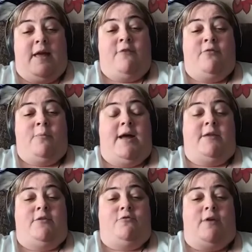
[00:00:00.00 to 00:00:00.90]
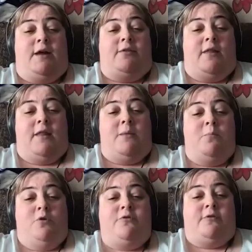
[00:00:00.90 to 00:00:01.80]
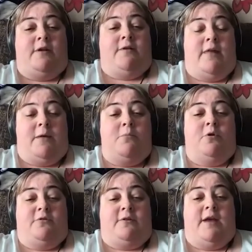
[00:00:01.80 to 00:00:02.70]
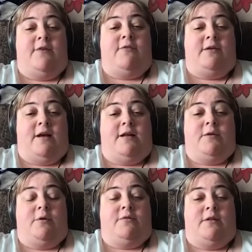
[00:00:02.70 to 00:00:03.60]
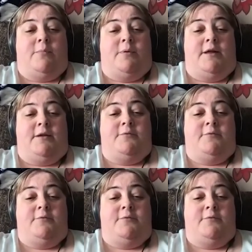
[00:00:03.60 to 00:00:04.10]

If the wording's right, then they must give exactly what's in the plan.